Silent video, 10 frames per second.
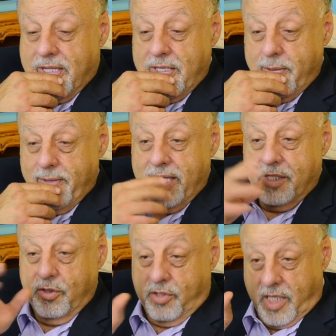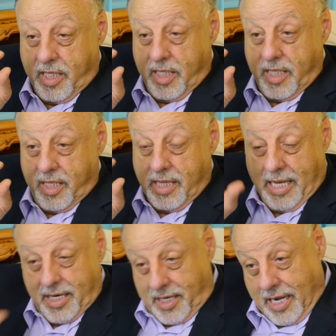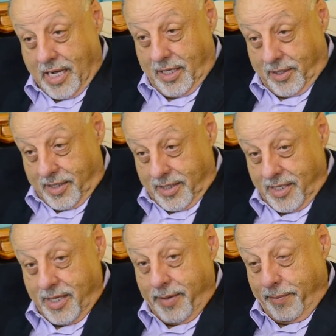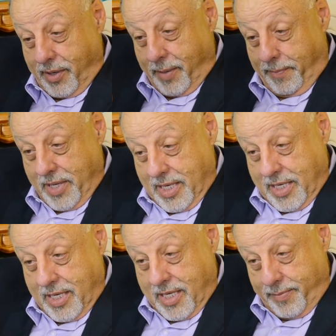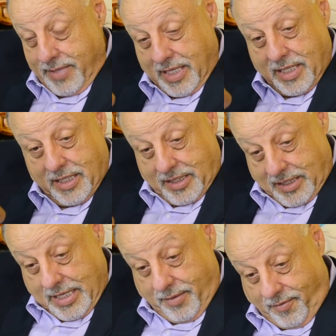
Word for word: can you imagine you take not wow. a dollar, wow. but a penny and mm. make it into 10